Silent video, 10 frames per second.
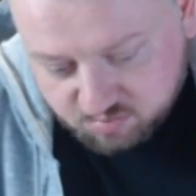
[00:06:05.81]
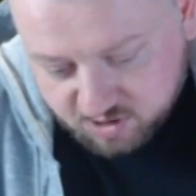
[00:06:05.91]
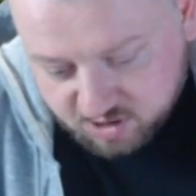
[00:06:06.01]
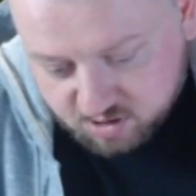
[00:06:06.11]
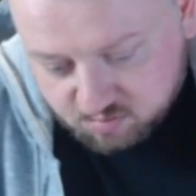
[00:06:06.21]

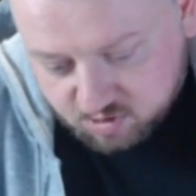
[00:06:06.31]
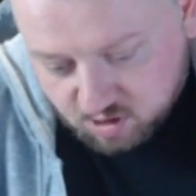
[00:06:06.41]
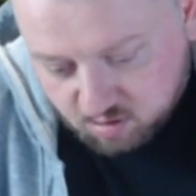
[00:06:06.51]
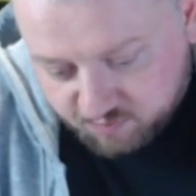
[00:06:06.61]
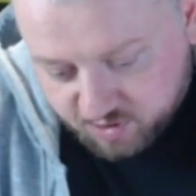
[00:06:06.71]
It's
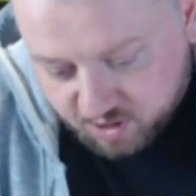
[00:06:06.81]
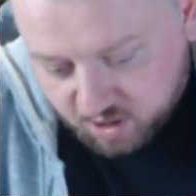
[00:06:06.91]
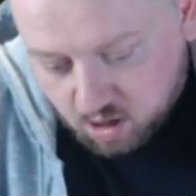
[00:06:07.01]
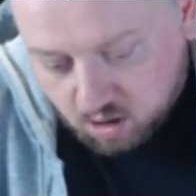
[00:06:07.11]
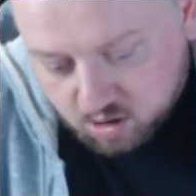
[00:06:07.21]
not really
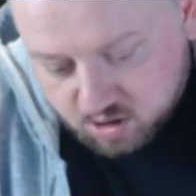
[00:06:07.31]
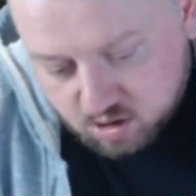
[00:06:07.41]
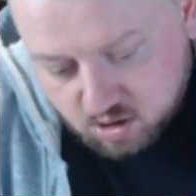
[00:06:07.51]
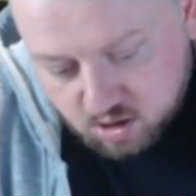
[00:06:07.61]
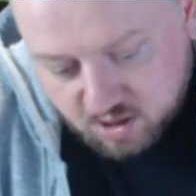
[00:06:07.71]
hard.
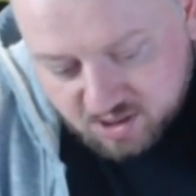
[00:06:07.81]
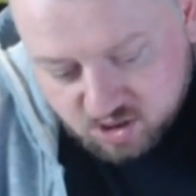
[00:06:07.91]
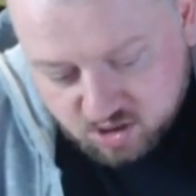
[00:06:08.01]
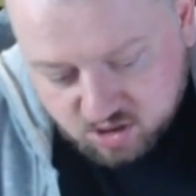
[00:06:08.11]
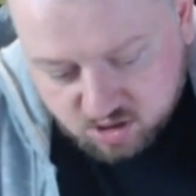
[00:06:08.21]

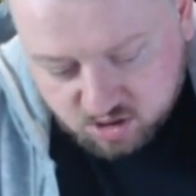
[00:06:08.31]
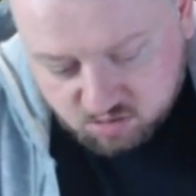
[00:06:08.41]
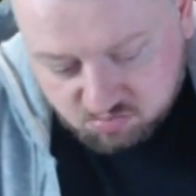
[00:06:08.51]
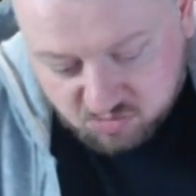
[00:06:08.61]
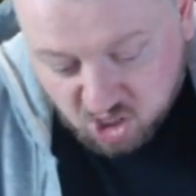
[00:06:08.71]

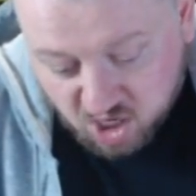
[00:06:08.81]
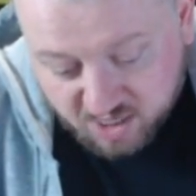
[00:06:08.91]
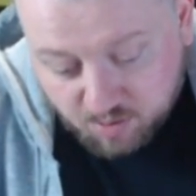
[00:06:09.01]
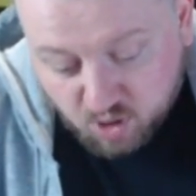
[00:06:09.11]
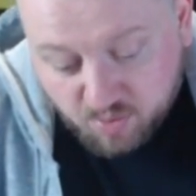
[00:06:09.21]

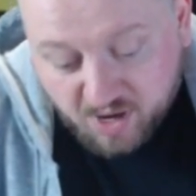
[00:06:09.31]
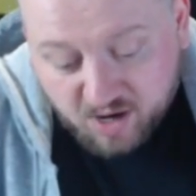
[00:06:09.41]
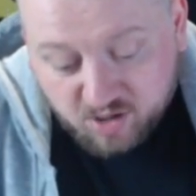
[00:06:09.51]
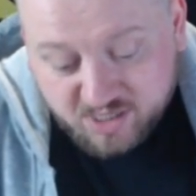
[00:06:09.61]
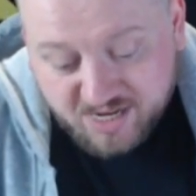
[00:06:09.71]
30-day money-back
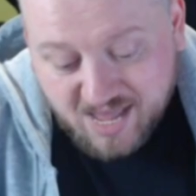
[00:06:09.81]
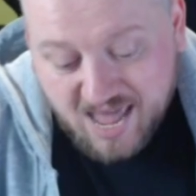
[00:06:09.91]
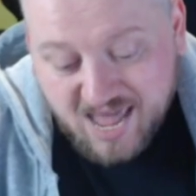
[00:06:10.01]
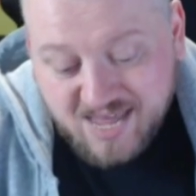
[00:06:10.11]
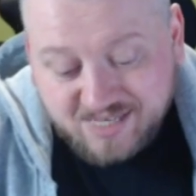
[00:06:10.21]
guarantee,
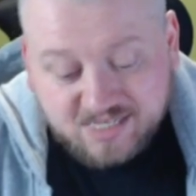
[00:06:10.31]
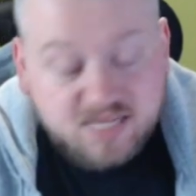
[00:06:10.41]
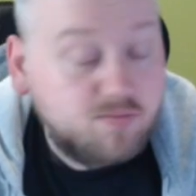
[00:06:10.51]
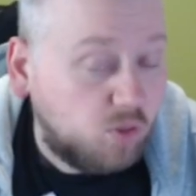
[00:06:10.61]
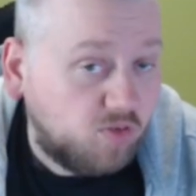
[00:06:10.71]

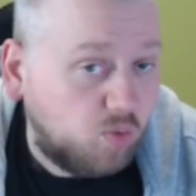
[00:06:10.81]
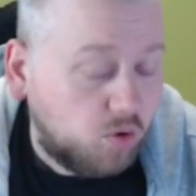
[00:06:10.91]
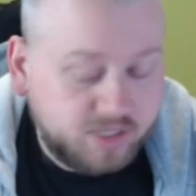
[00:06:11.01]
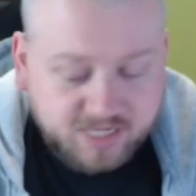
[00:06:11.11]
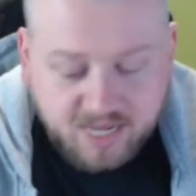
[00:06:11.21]
18-month
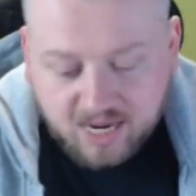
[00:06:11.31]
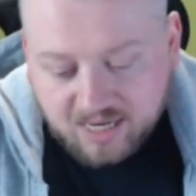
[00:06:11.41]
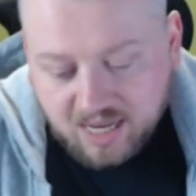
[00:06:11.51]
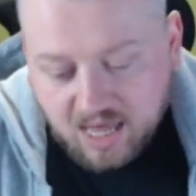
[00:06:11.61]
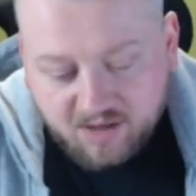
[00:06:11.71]
warranty,
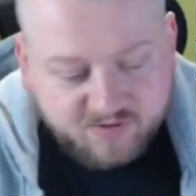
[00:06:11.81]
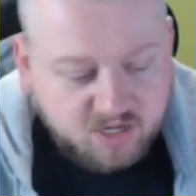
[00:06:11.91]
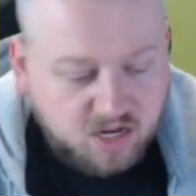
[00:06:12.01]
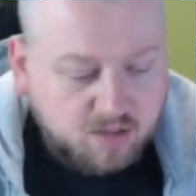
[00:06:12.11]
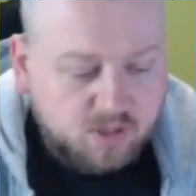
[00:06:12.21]
and
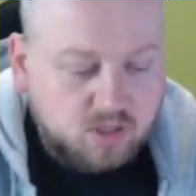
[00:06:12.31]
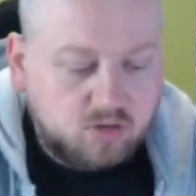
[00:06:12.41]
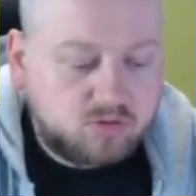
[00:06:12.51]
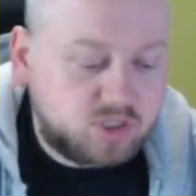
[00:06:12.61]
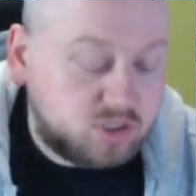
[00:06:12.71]
lifetime
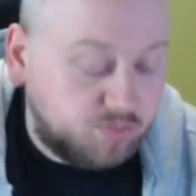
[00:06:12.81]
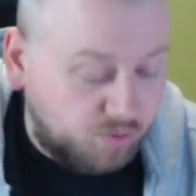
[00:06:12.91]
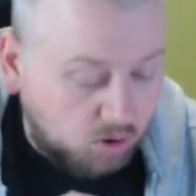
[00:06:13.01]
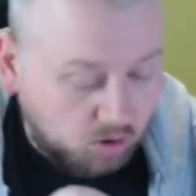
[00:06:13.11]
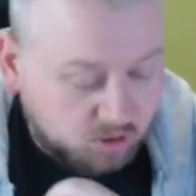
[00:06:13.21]
user
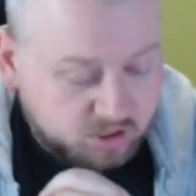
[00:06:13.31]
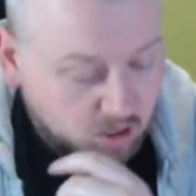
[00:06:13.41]
support.